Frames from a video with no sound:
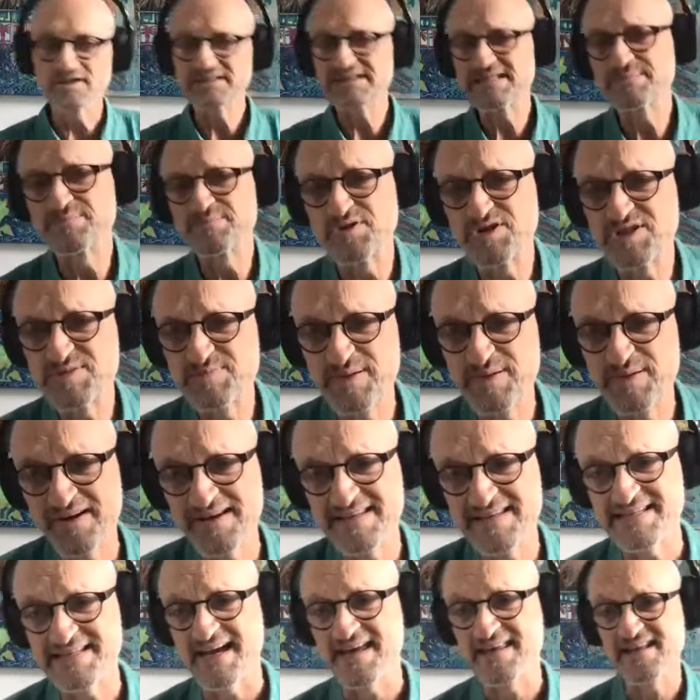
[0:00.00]
What did Bruce
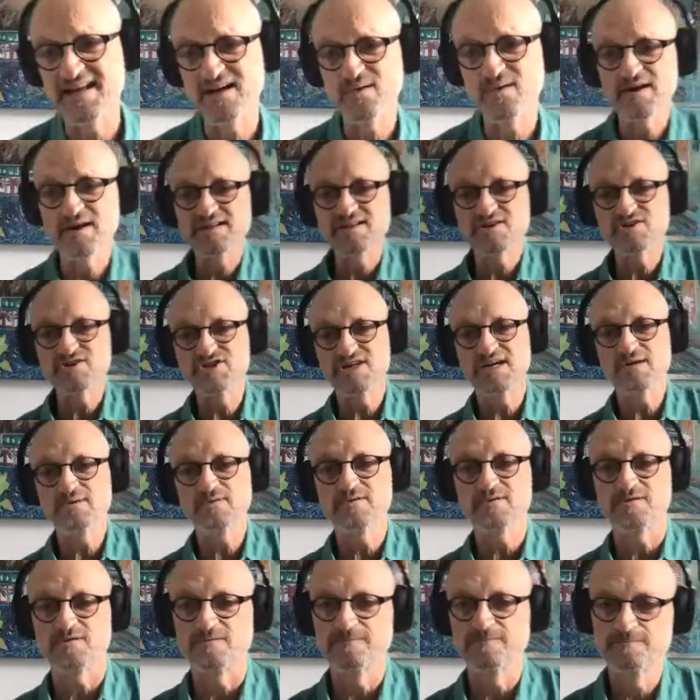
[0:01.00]
Perry say that I wanted to
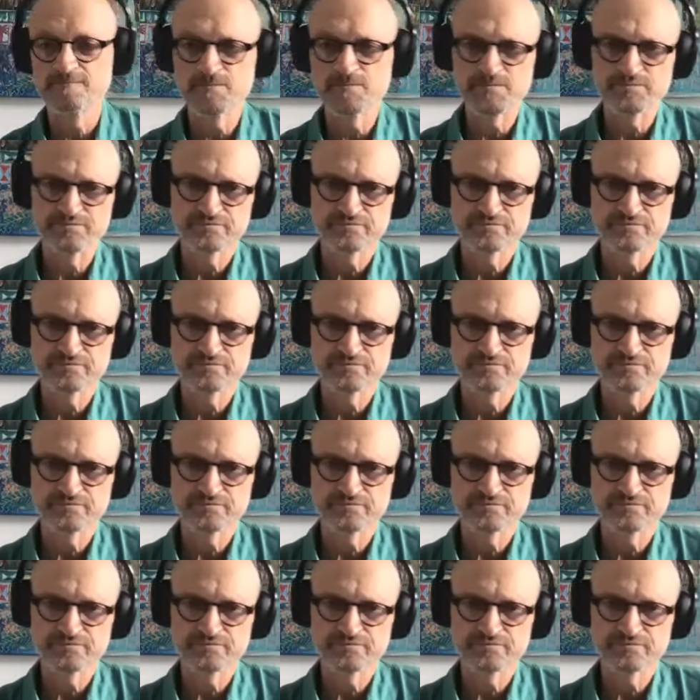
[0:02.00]
share with you?